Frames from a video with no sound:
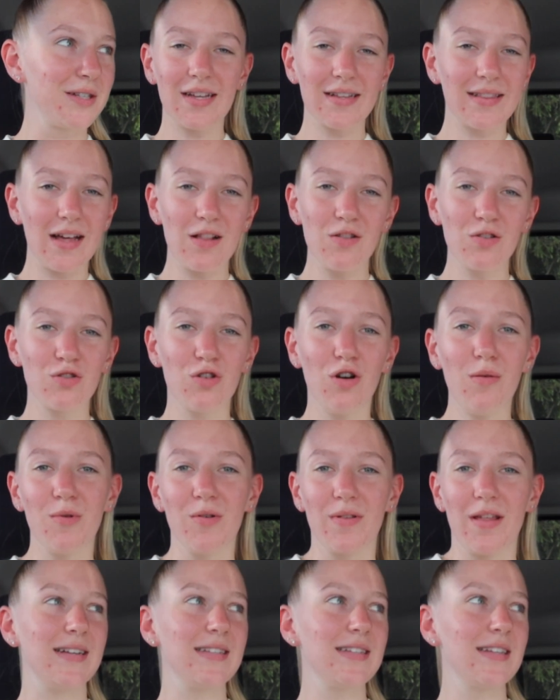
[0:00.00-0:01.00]
Like they look
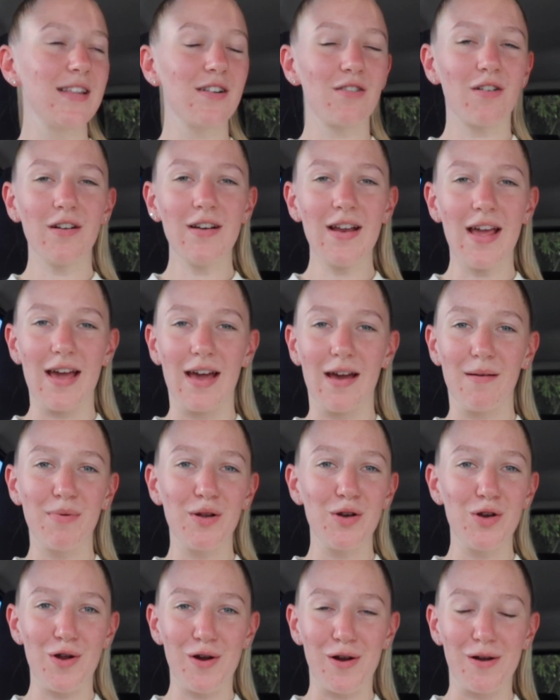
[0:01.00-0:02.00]
normal. They did their own hair,
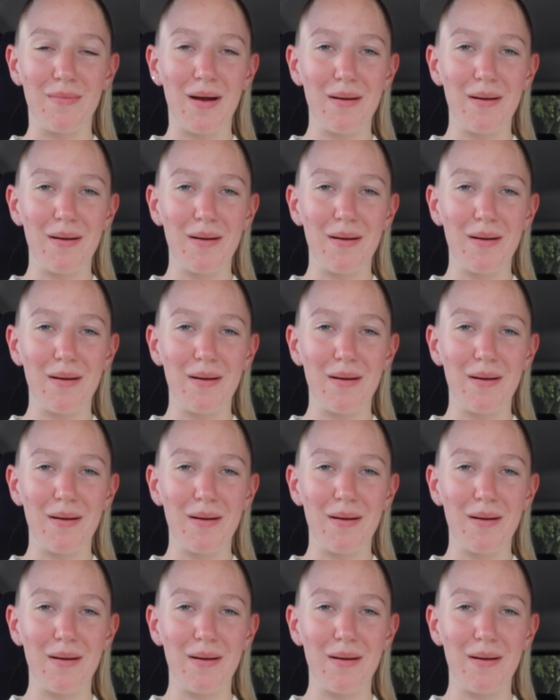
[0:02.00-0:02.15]
but no,